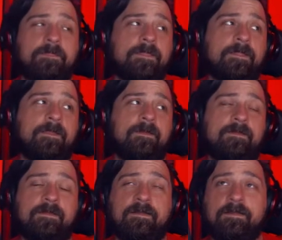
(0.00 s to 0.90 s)

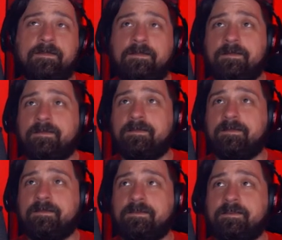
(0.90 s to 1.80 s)

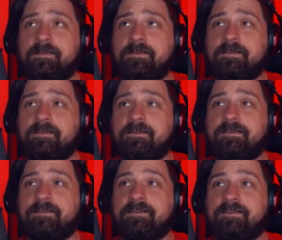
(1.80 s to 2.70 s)

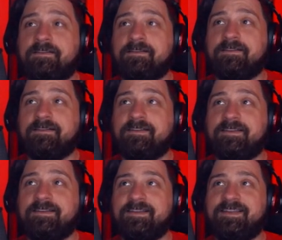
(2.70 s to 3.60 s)

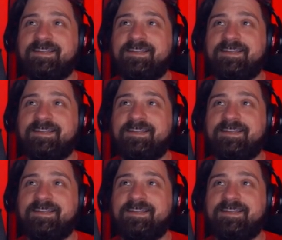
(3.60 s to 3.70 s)
No words are spoken by the person on screen.